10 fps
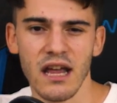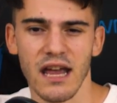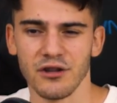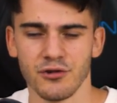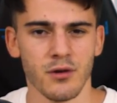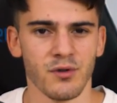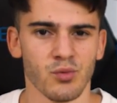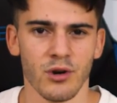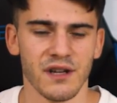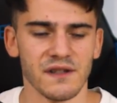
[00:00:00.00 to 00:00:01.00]
and streamers
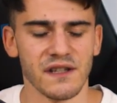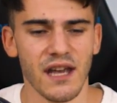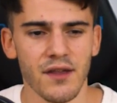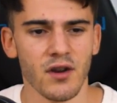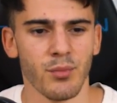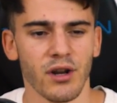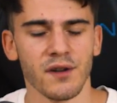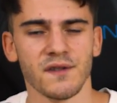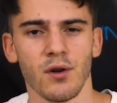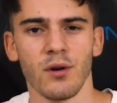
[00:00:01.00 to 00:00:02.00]
working together but
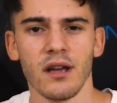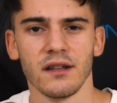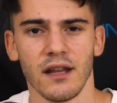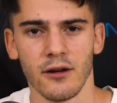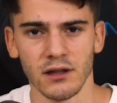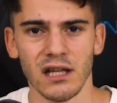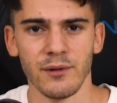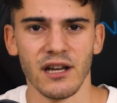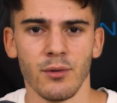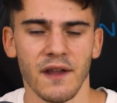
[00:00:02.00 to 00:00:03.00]
also they are
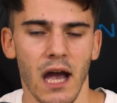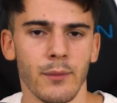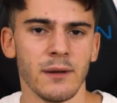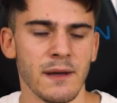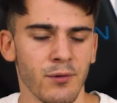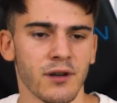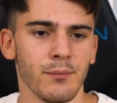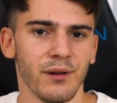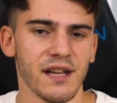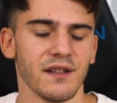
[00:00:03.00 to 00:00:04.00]
limited with how many people
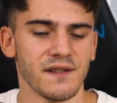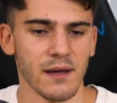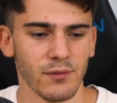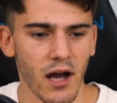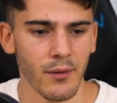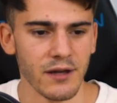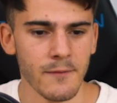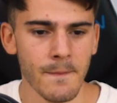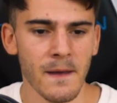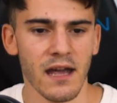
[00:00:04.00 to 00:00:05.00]
can play in the same lobby